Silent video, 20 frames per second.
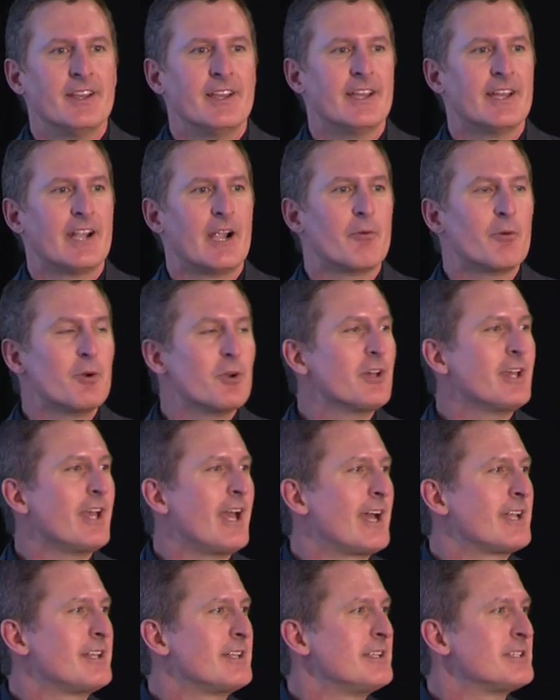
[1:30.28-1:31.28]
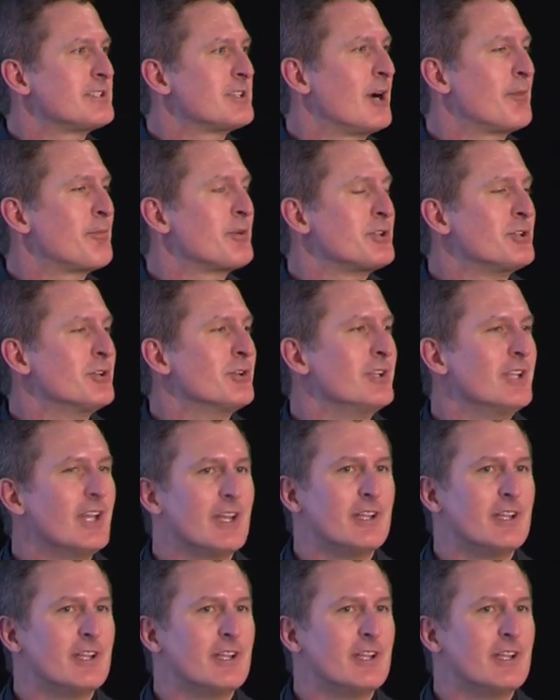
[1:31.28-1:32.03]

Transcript: And I really added this opportunity,